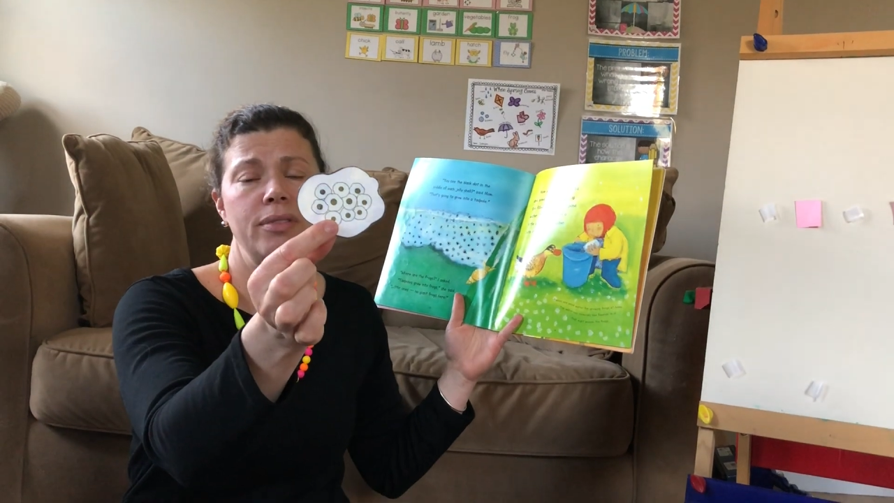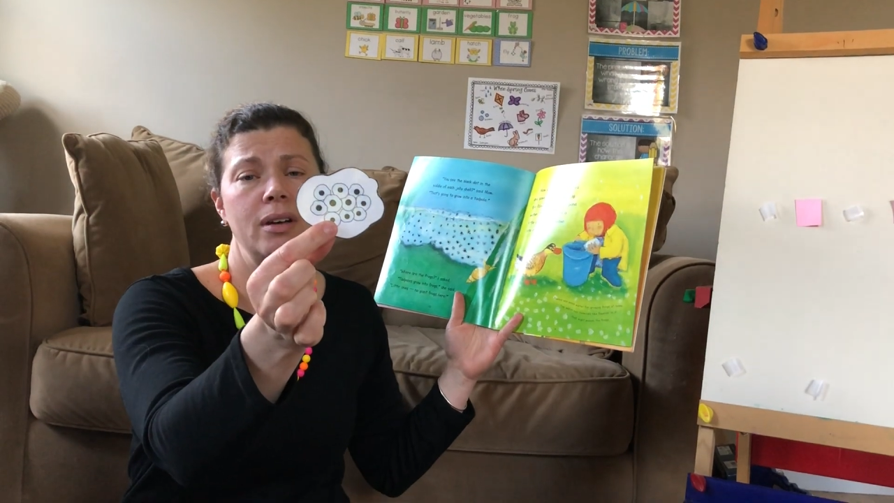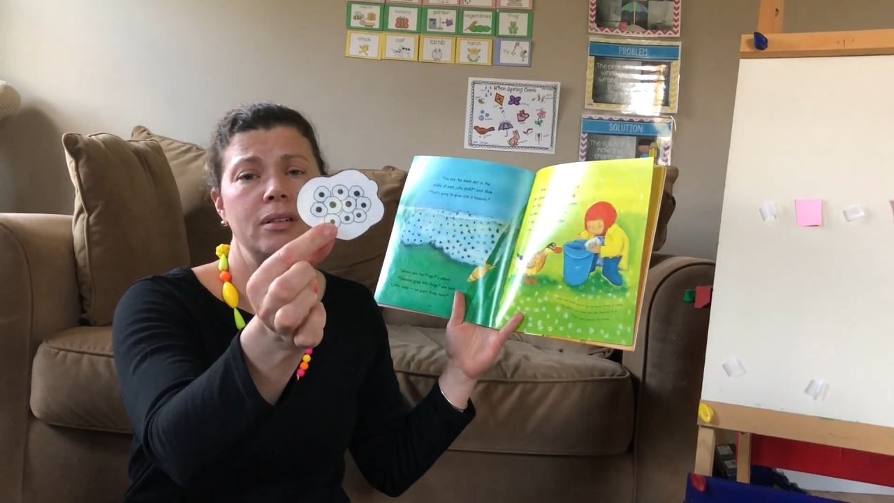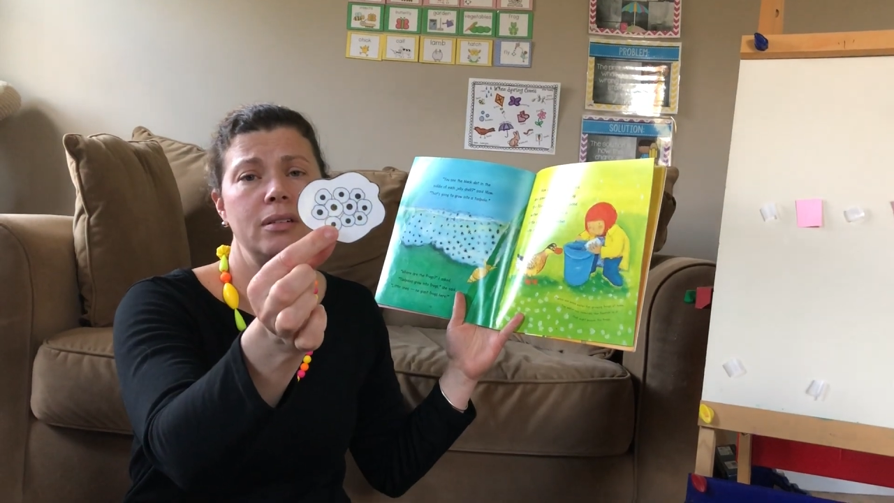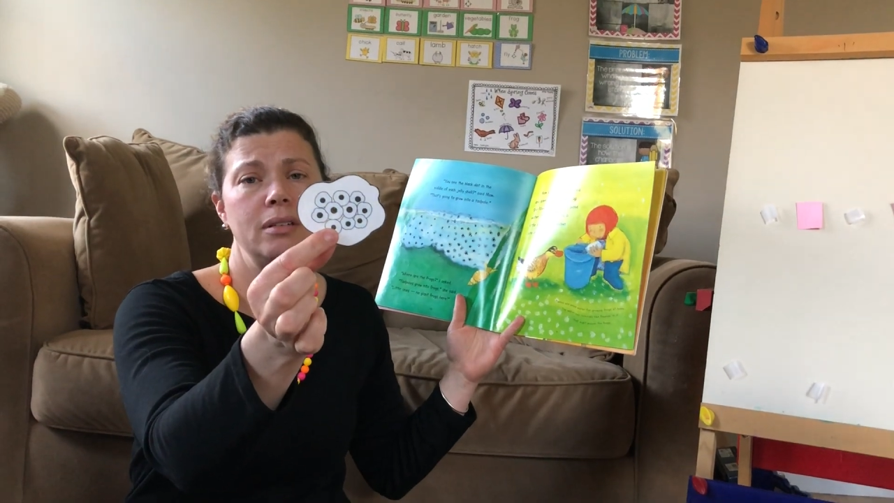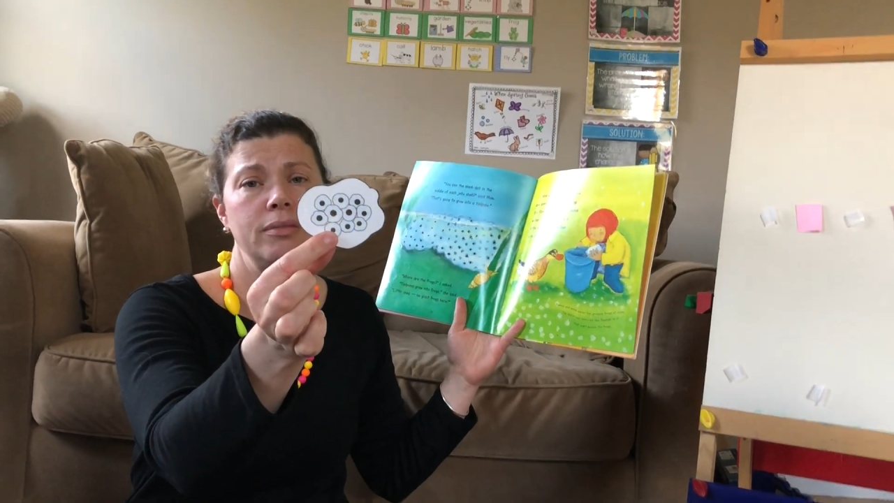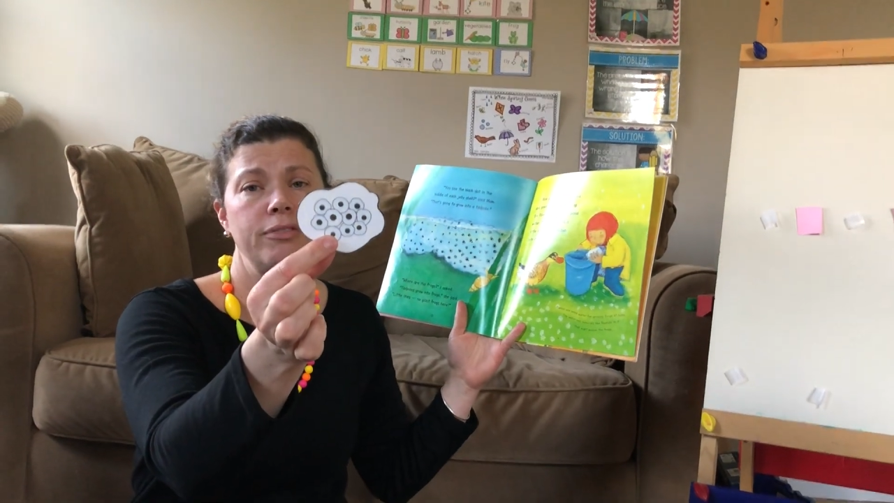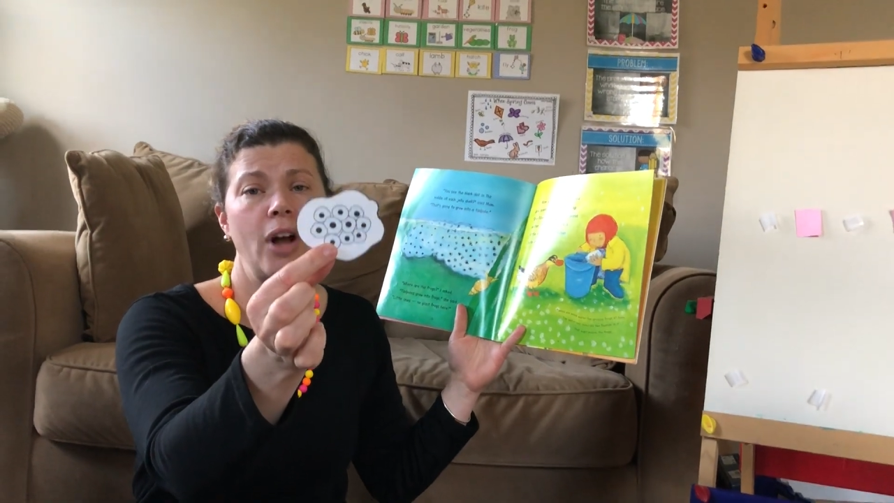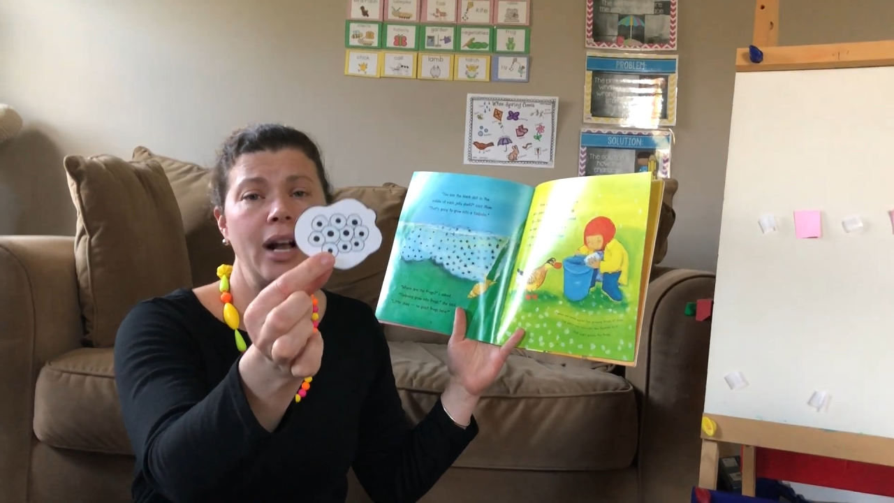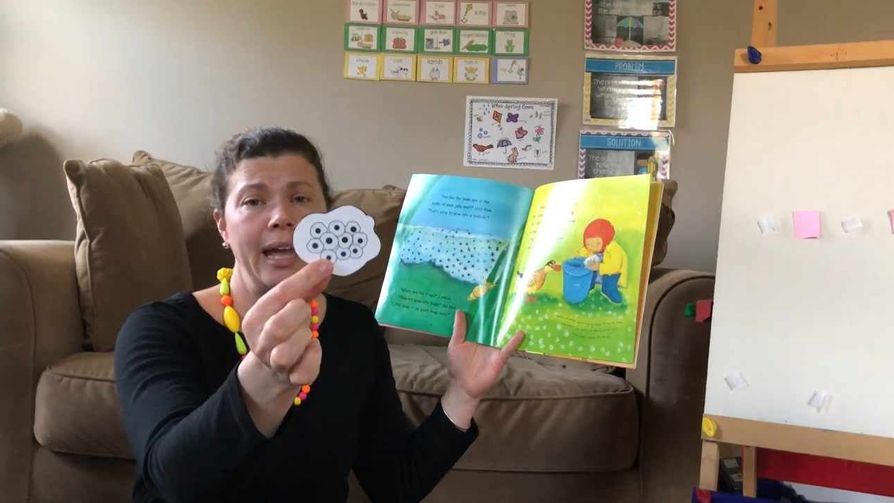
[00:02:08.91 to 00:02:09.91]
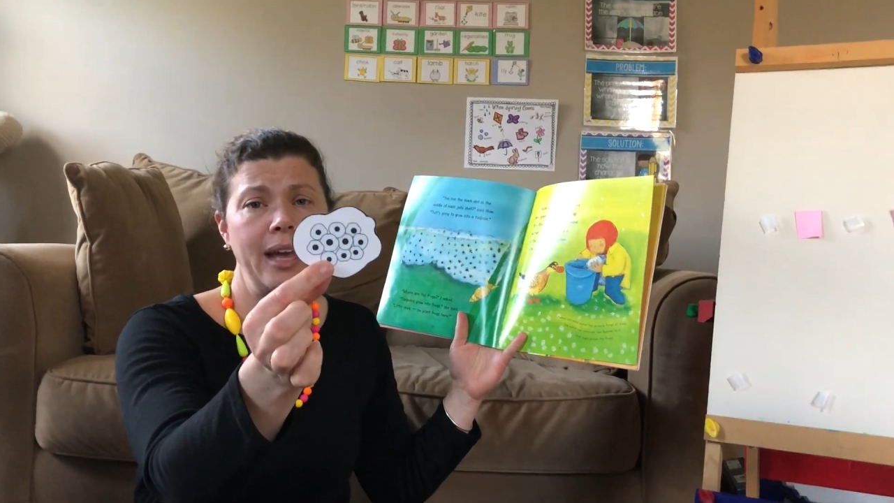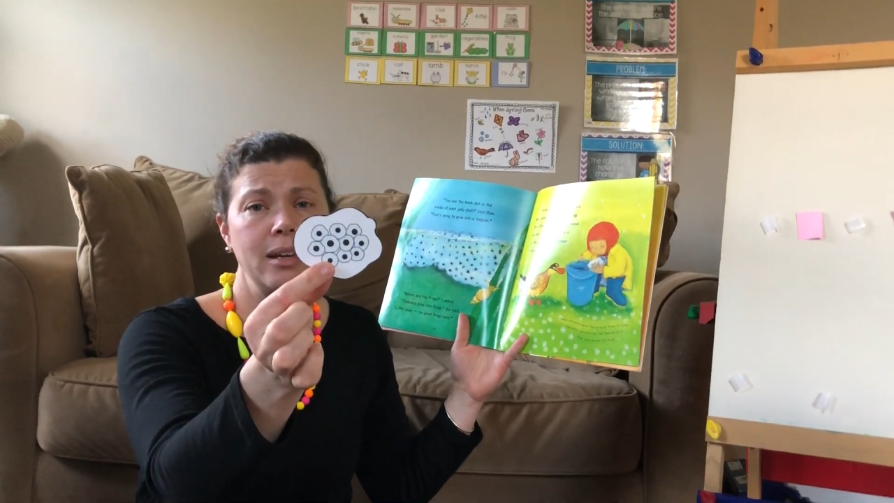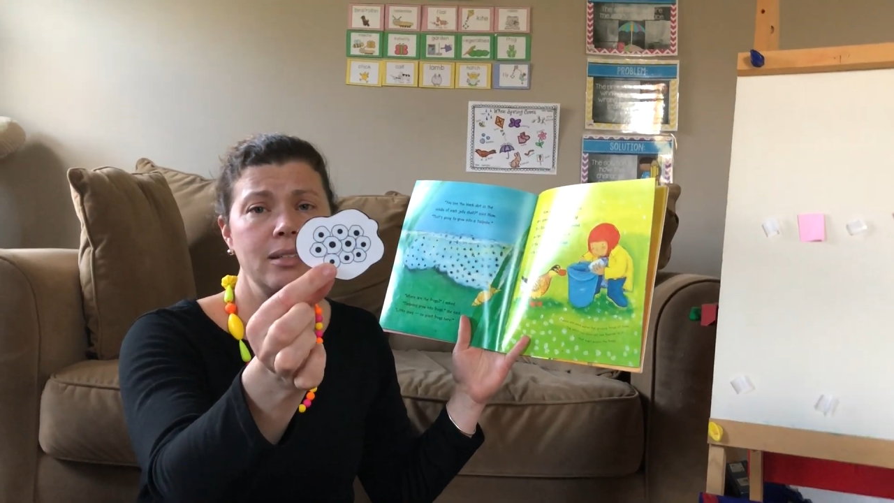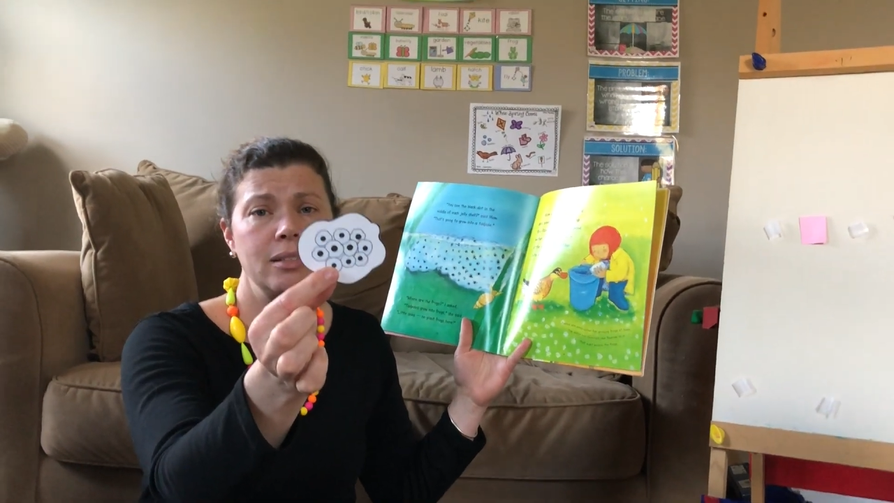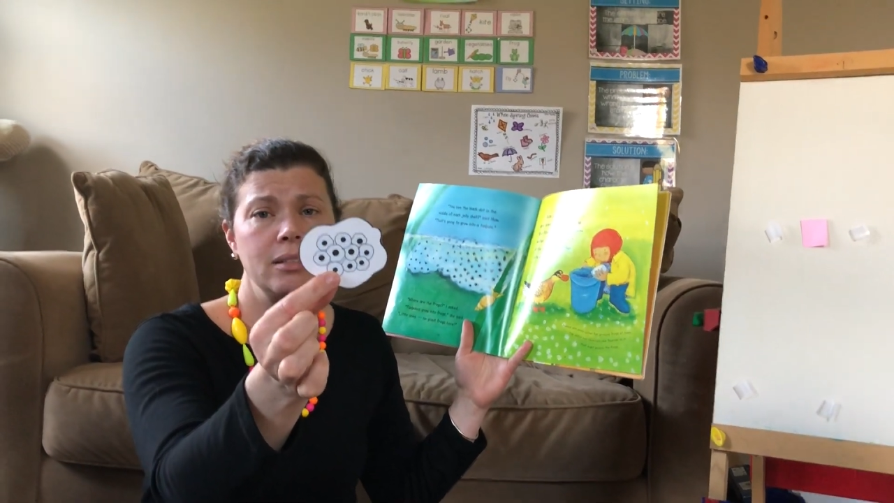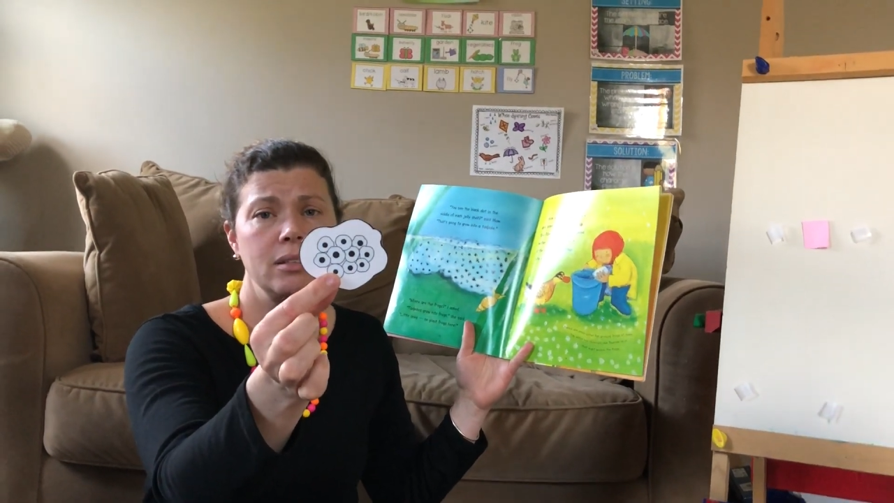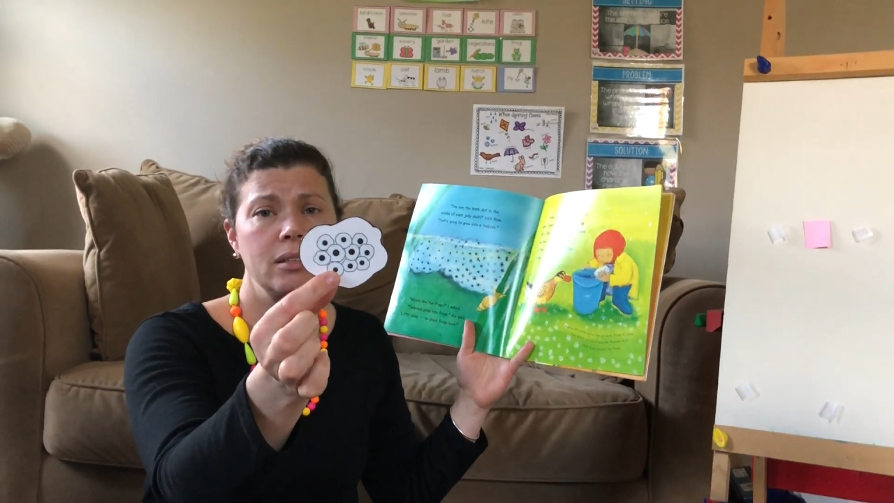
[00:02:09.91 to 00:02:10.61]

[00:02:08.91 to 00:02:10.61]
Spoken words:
the frog eggs.